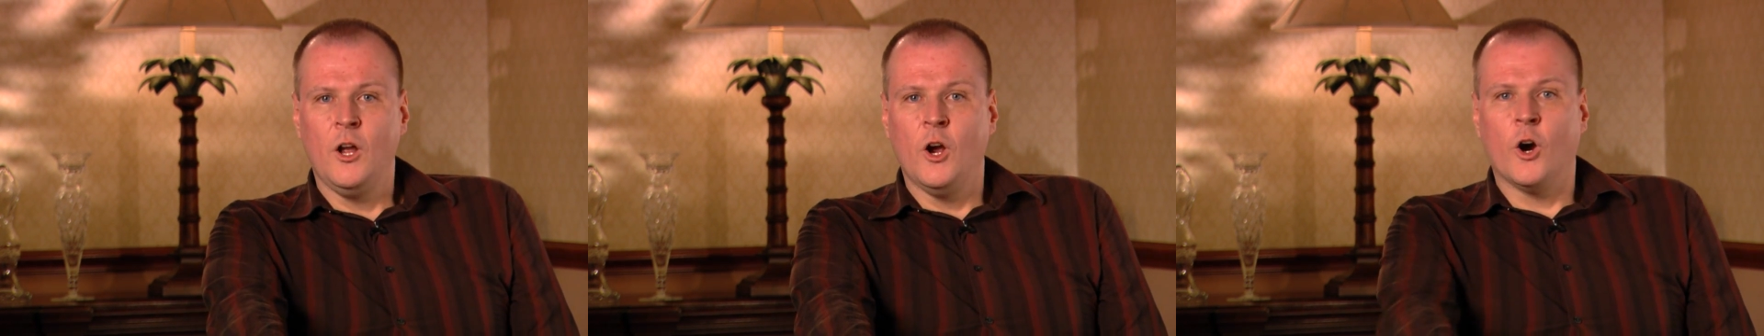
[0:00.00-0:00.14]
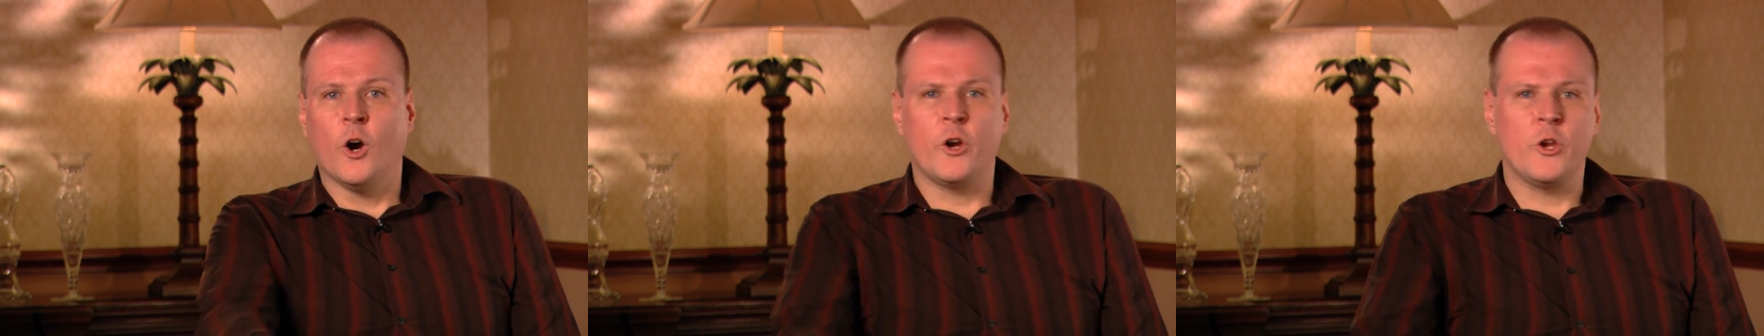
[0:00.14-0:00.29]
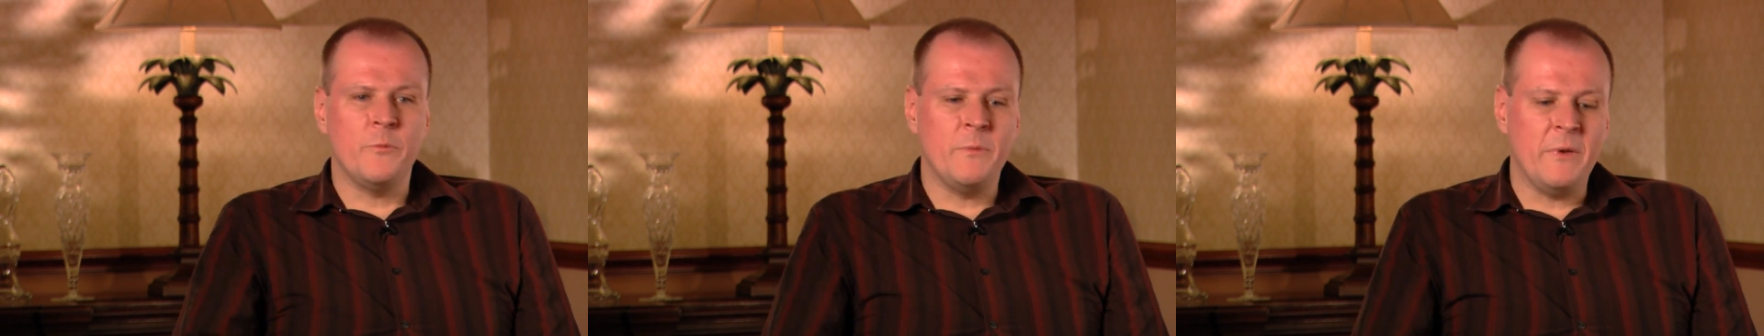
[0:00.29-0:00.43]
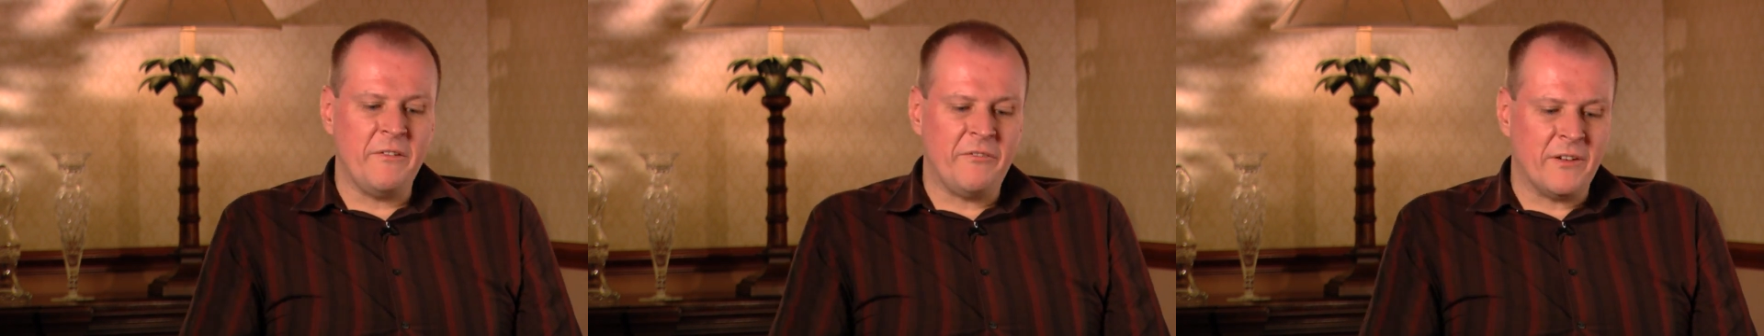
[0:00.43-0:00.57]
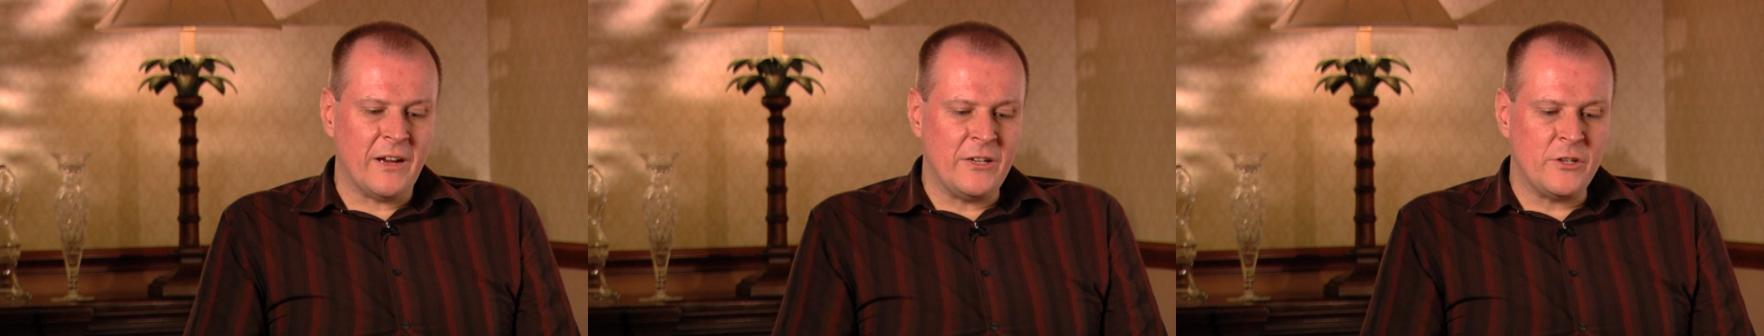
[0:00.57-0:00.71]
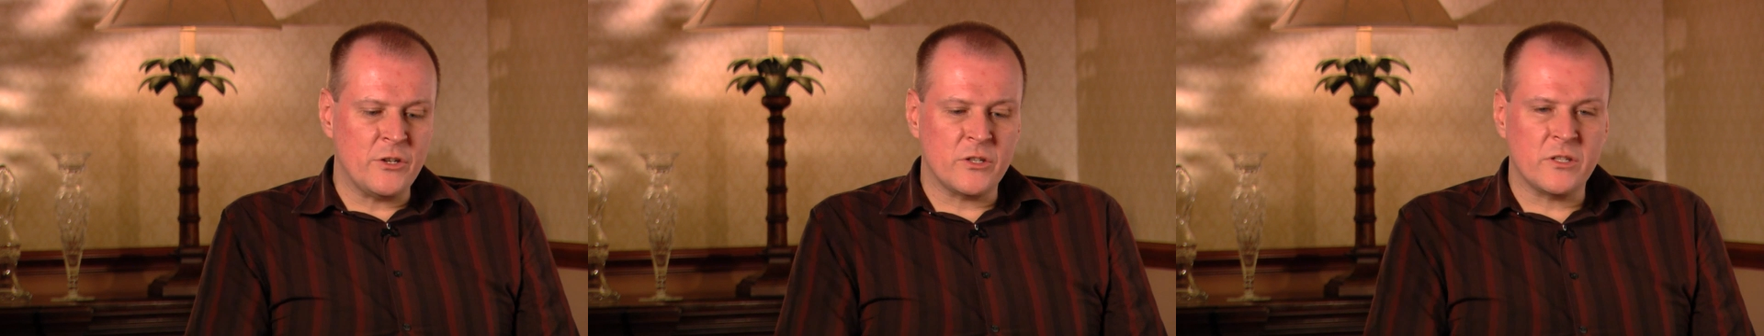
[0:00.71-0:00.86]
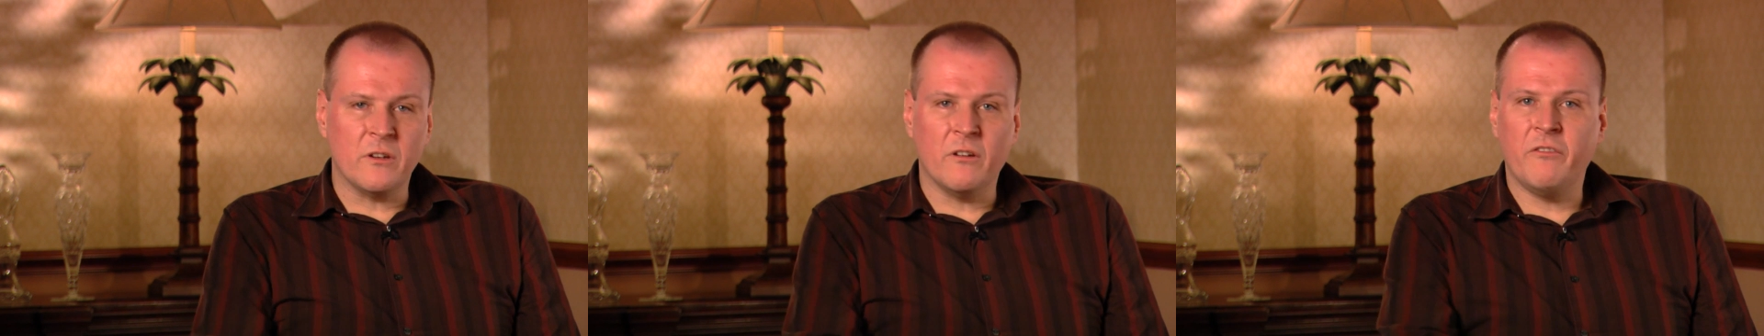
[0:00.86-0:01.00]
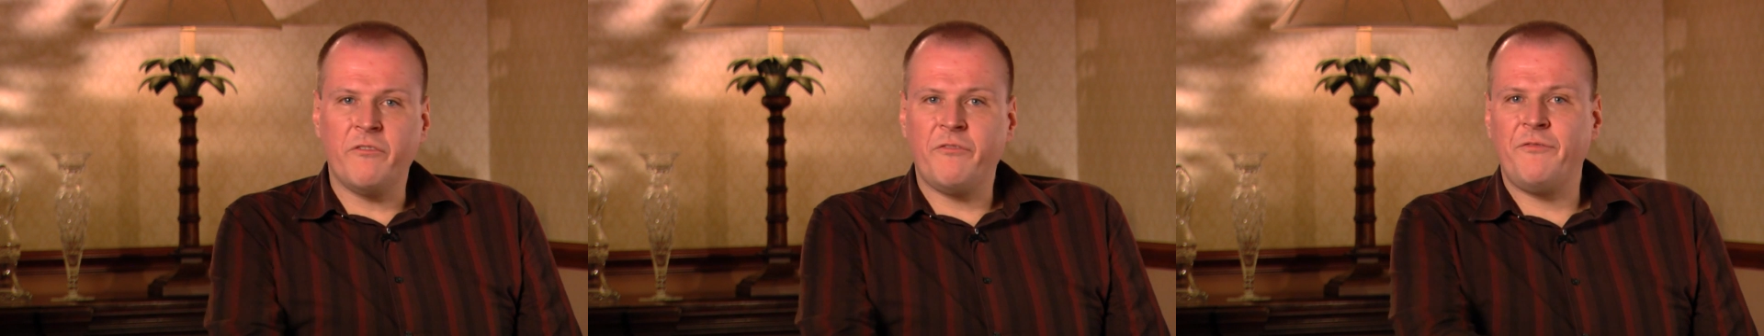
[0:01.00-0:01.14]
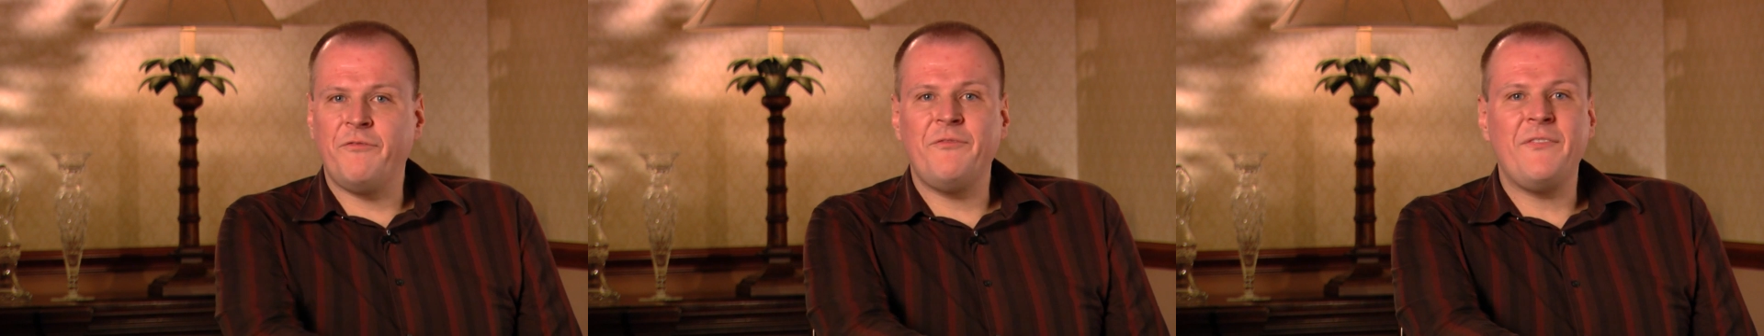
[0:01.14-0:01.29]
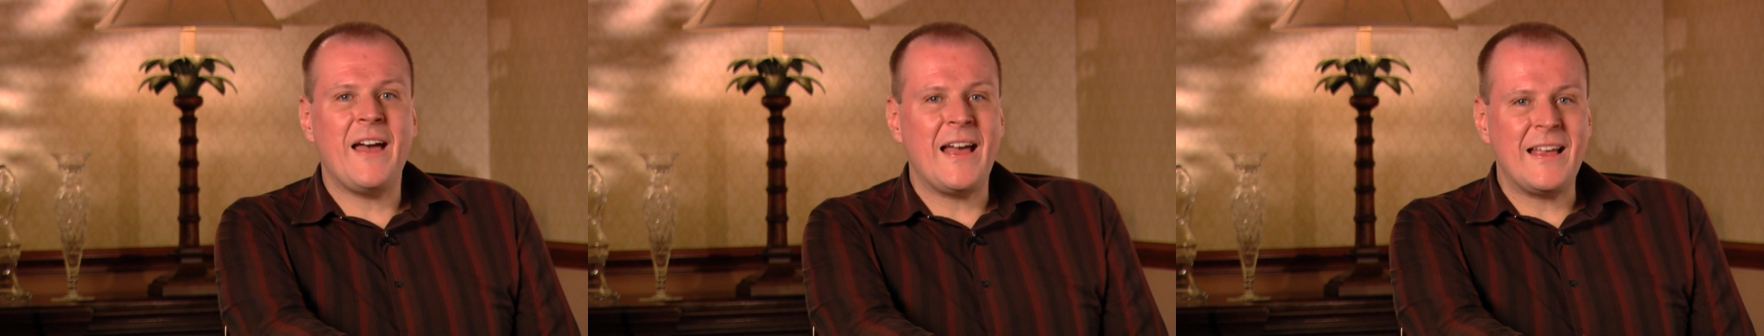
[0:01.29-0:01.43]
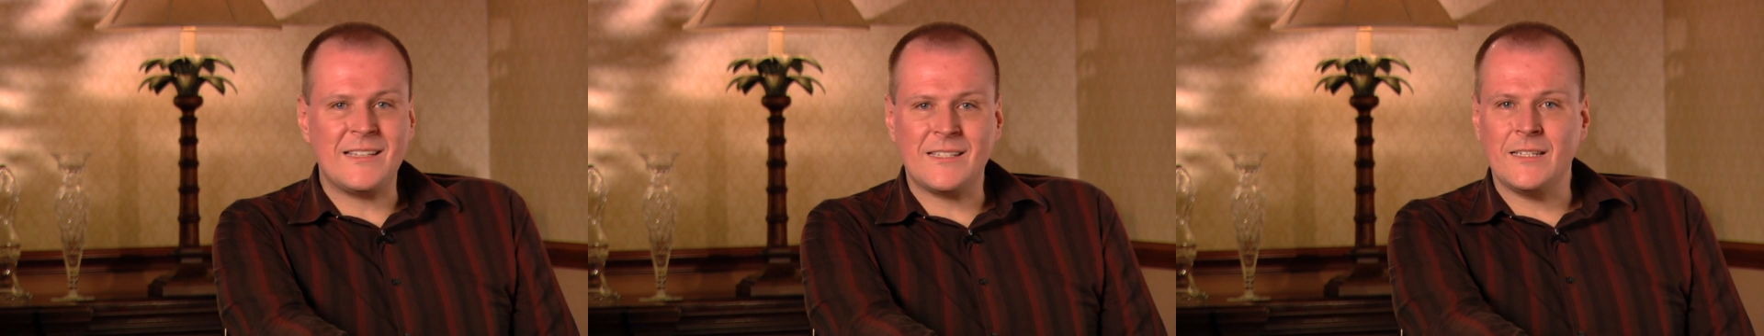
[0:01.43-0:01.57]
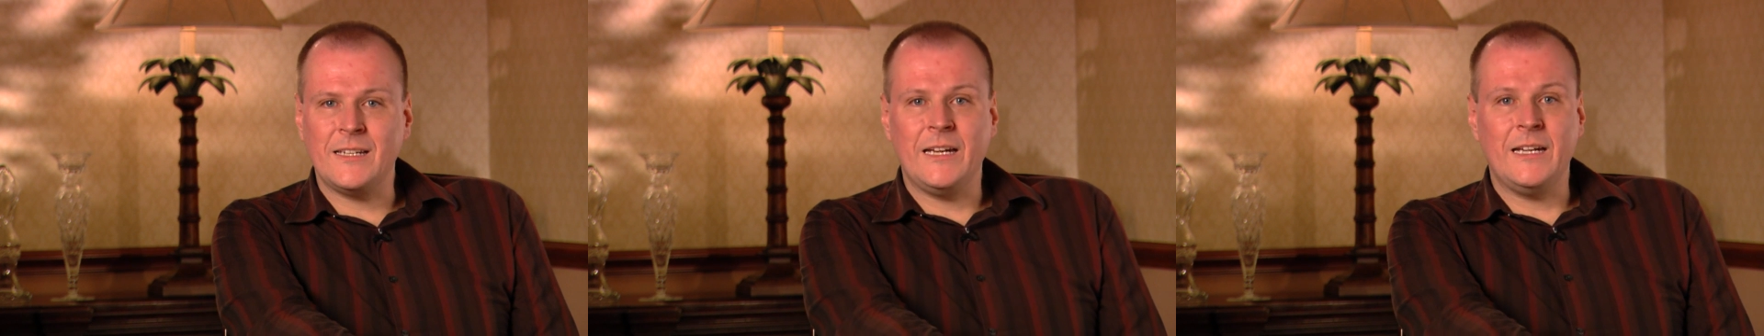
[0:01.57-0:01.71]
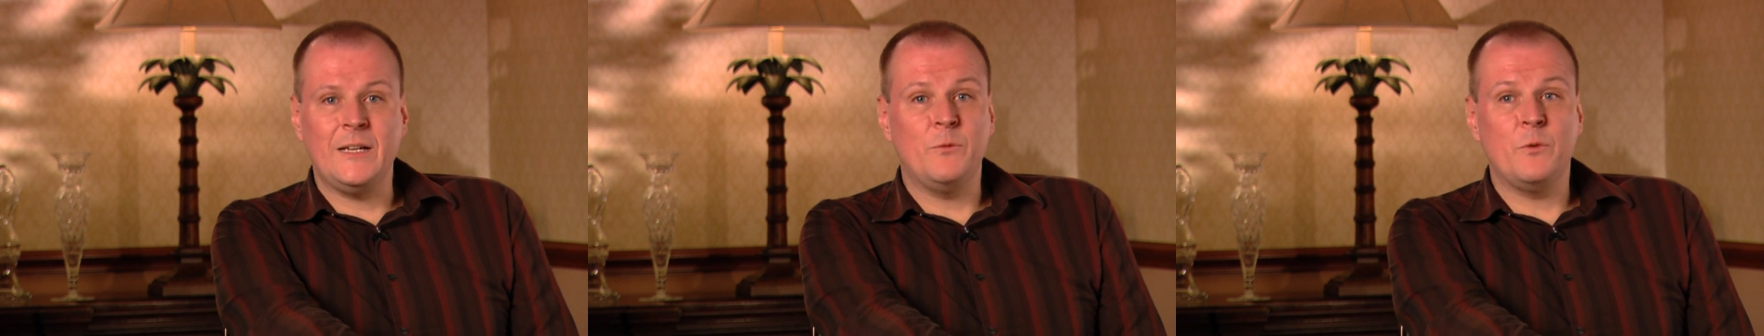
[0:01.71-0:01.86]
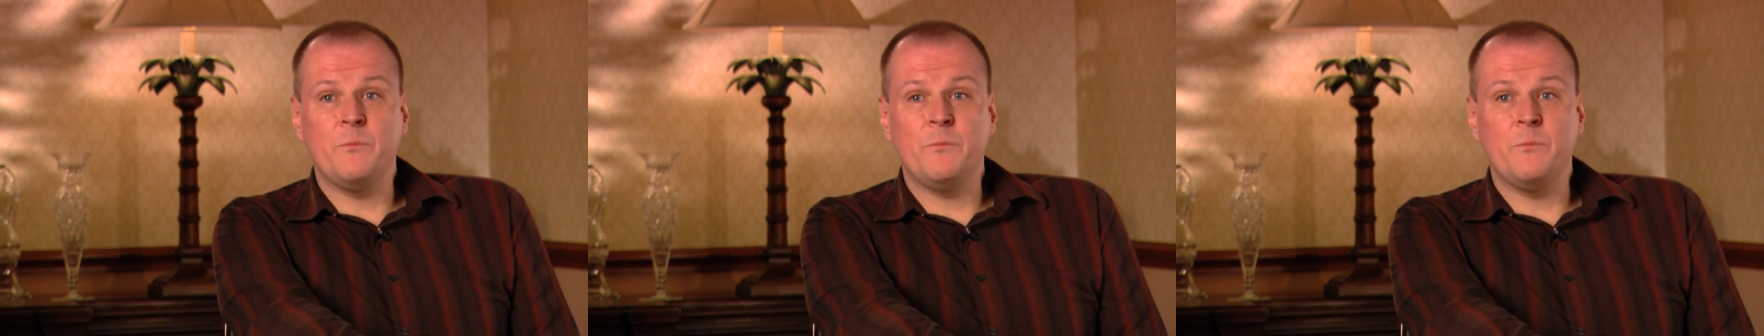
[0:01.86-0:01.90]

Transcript: or you may find yourself fascinated